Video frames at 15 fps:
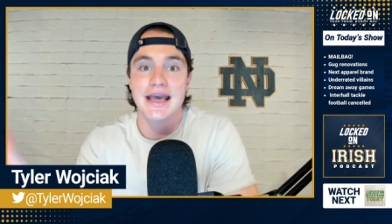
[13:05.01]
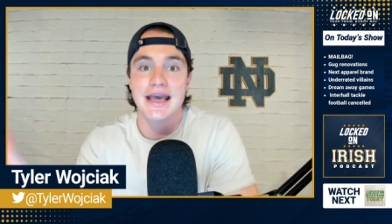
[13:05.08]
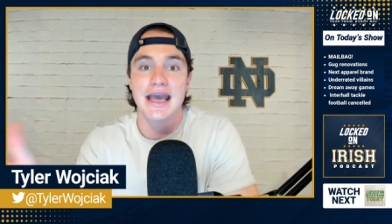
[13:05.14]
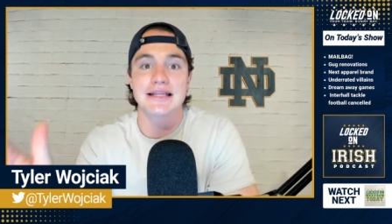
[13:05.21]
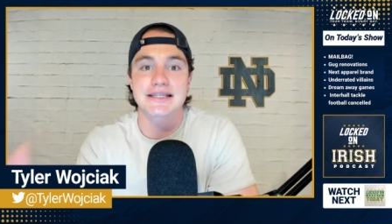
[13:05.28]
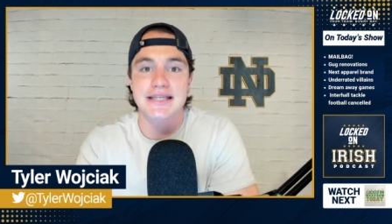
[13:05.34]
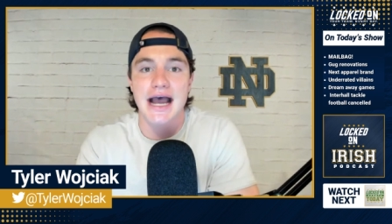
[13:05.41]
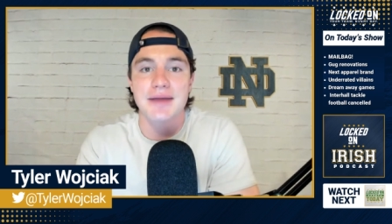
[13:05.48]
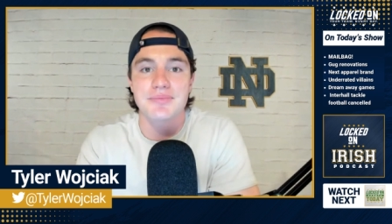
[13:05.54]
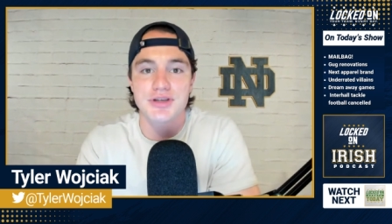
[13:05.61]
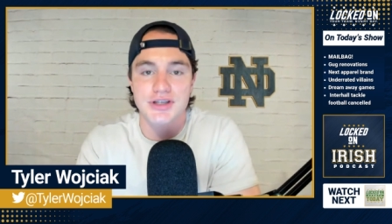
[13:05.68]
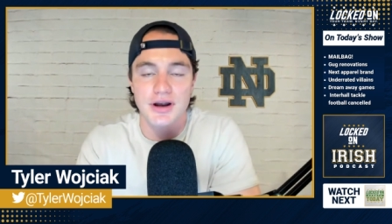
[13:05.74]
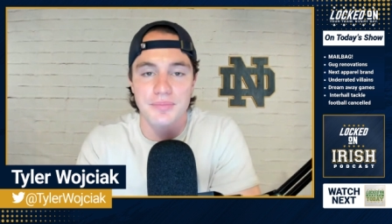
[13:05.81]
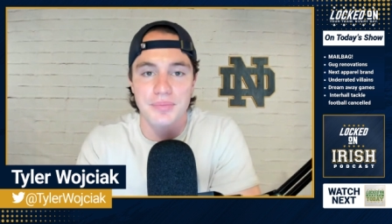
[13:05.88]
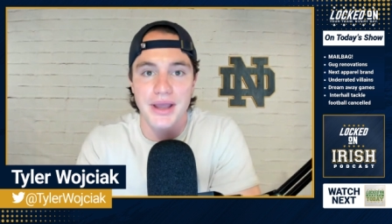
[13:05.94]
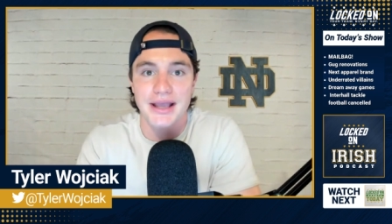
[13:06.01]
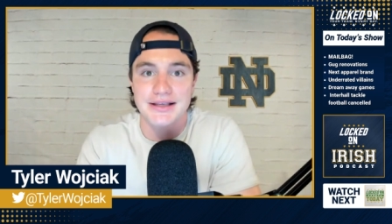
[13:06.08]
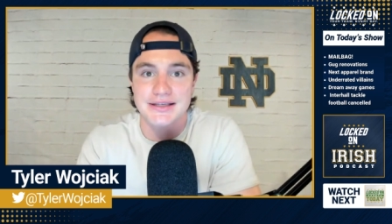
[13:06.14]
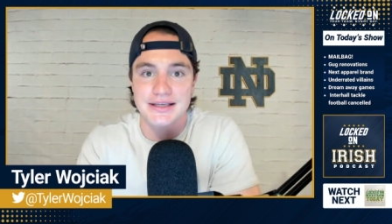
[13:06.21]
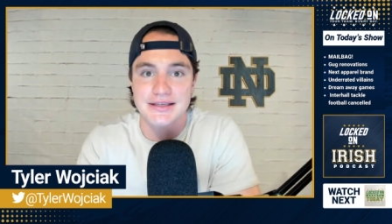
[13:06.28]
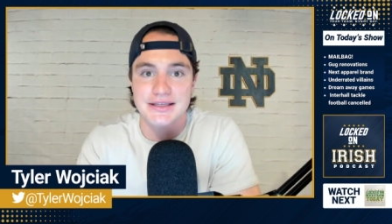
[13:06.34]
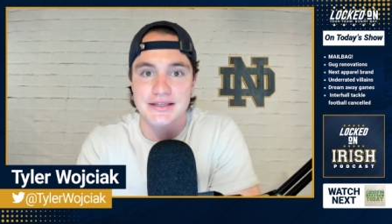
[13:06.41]
it's time to start paying
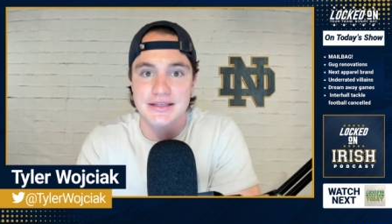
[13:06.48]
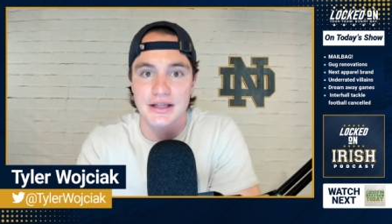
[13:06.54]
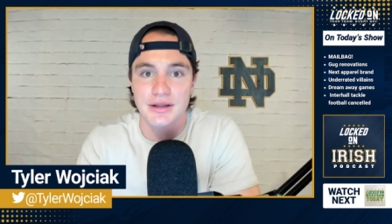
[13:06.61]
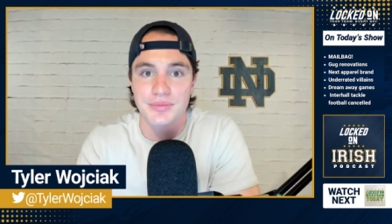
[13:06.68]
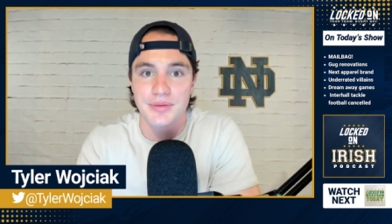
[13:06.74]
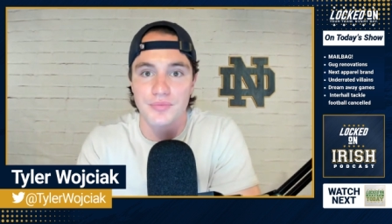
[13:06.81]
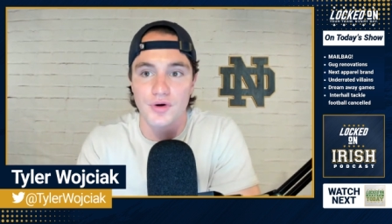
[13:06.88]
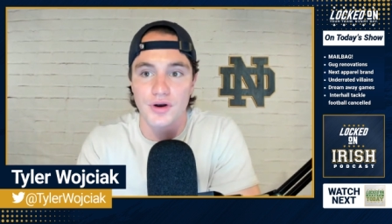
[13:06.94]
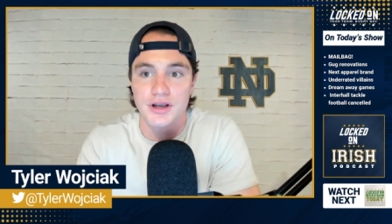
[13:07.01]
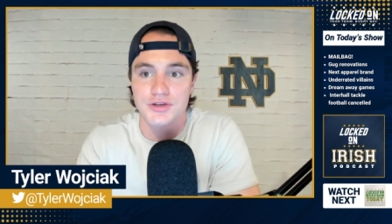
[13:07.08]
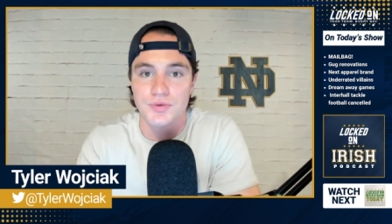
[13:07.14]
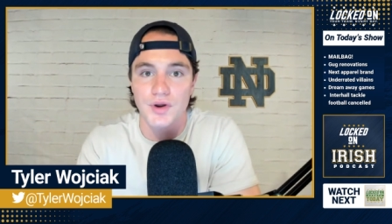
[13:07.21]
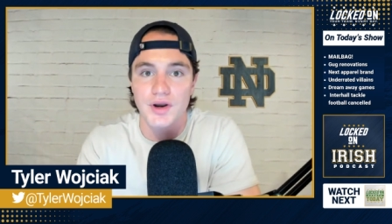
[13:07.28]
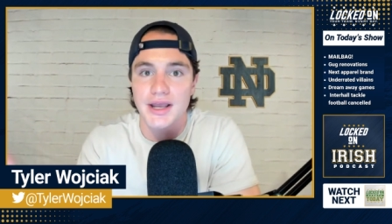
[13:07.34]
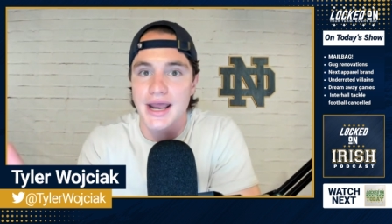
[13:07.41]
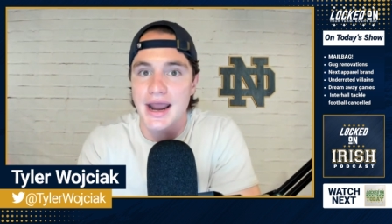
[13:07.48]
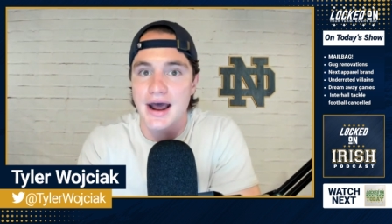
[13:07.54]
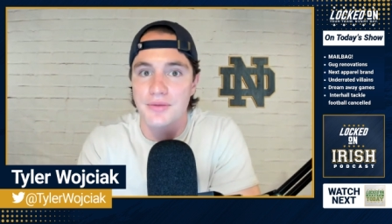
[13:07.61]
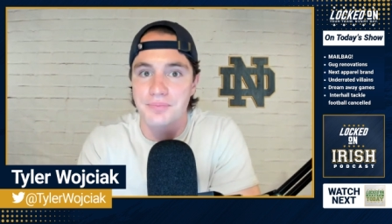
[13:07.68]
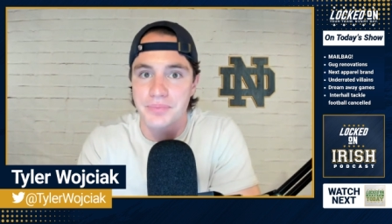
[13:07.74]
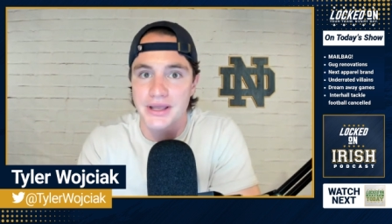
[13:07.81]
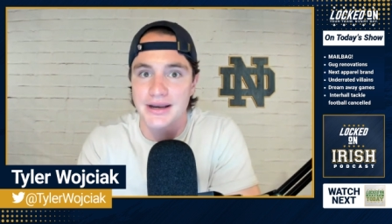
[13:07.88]
assistants a little bit more because we're going to get
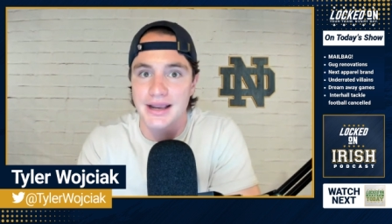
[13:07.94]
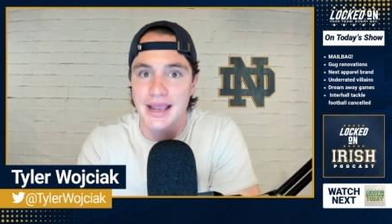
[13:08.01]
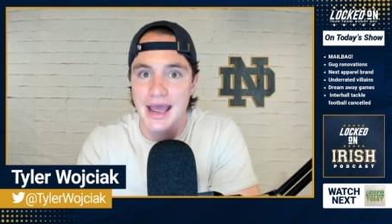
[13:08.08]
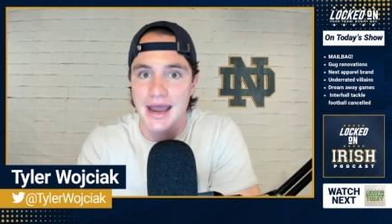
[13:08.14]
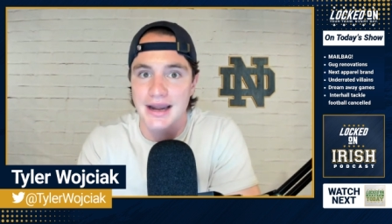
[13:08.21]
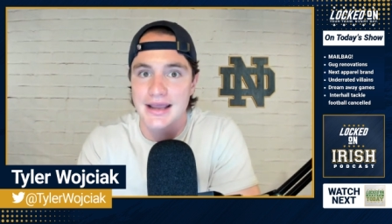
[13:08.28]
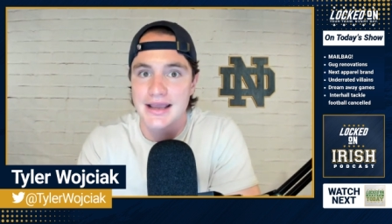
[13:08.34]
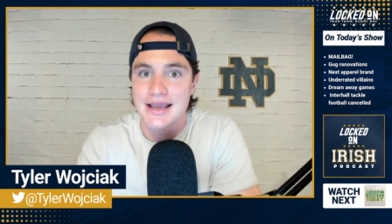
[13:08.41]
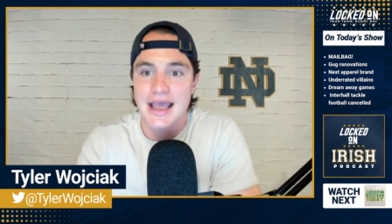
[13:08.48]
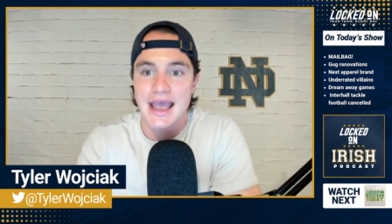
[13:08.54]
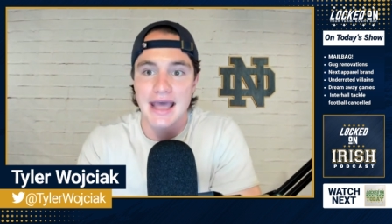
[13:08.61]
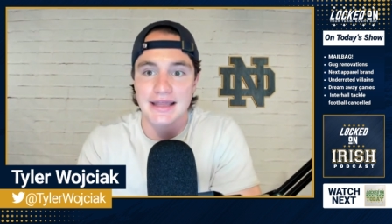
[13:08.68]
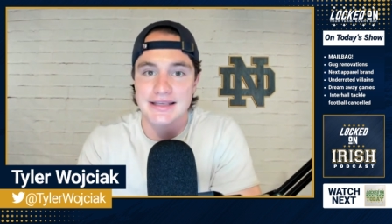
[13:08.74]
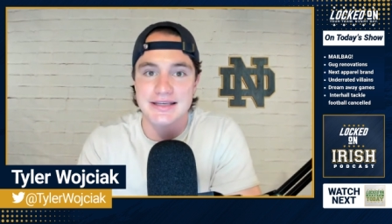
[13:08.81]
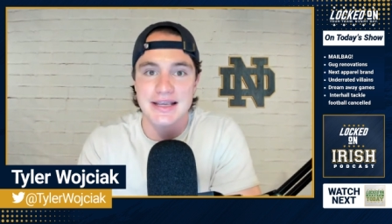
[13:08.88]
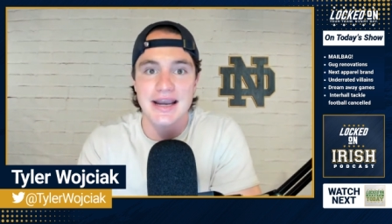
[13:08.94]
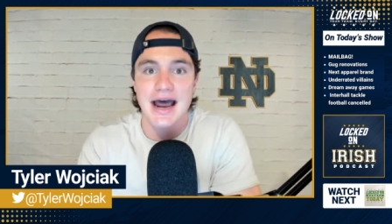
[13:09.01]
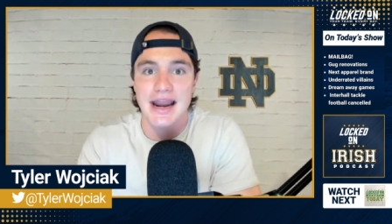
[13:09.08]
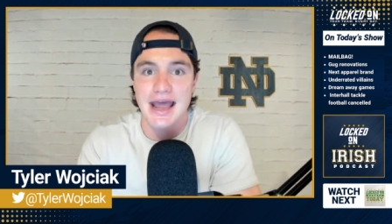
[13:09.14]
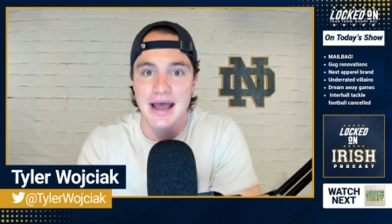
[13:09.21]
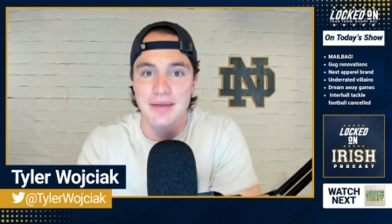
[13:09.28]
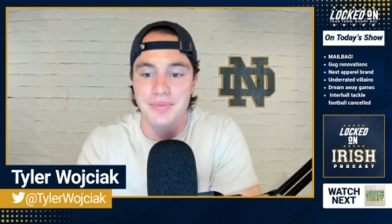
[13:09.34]
outbid again, and this
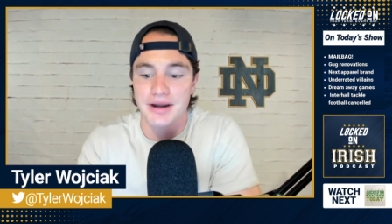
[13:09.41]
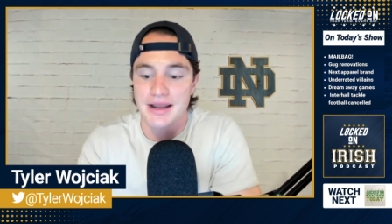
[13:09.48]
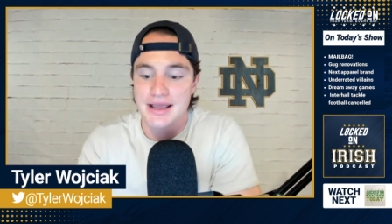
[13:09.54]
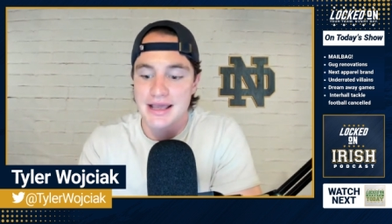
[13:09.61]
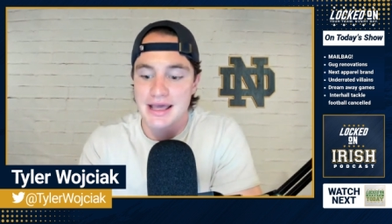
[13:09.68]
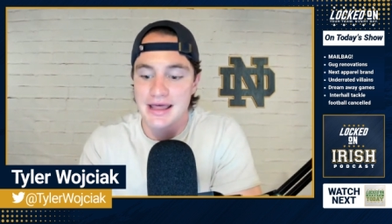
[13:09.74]
cannot happen.